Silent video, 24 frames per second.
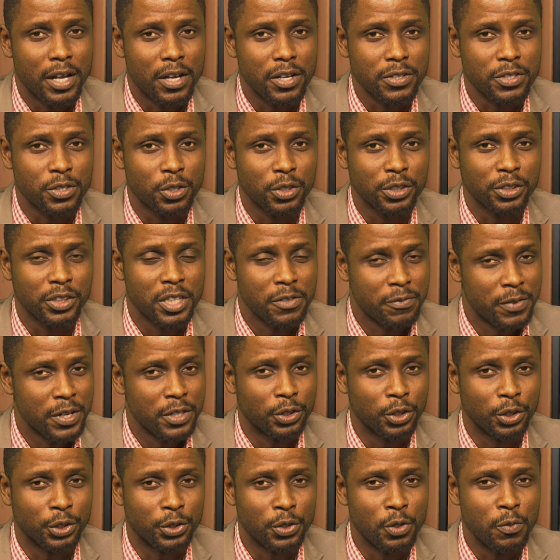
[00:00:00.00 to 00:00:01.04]
our different
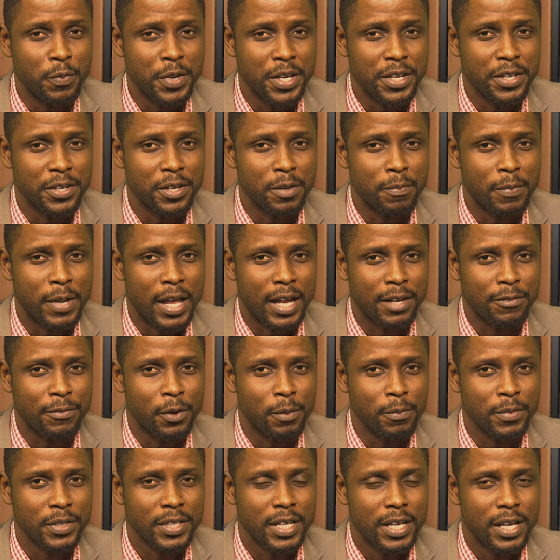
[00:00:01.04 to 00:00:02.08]
social media
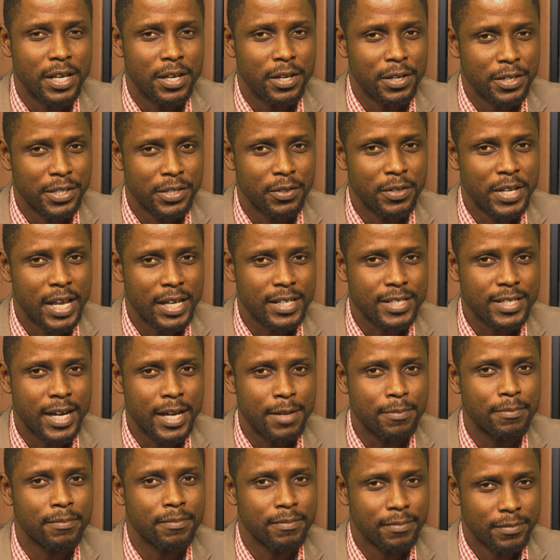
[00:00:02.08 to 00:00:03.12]
platforms. Until next
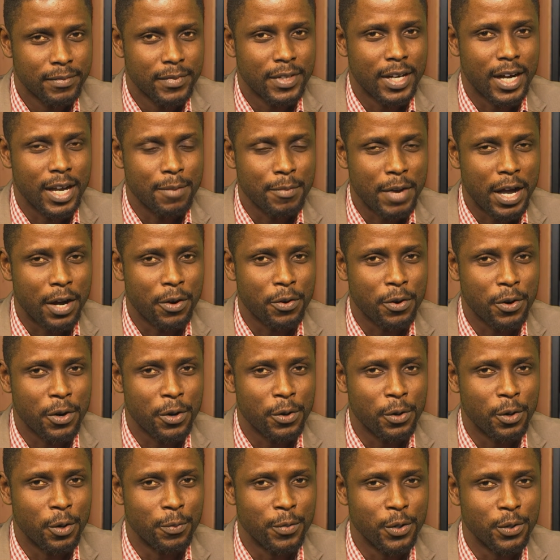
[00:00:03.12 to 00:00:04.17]
time, I'm
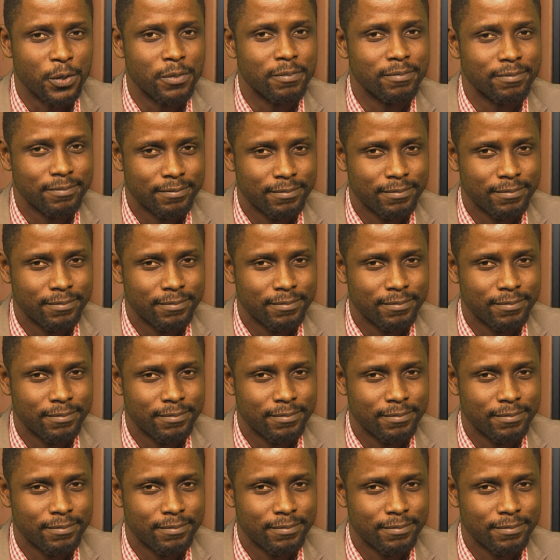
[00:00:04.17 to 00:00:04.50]
Awogo Obo.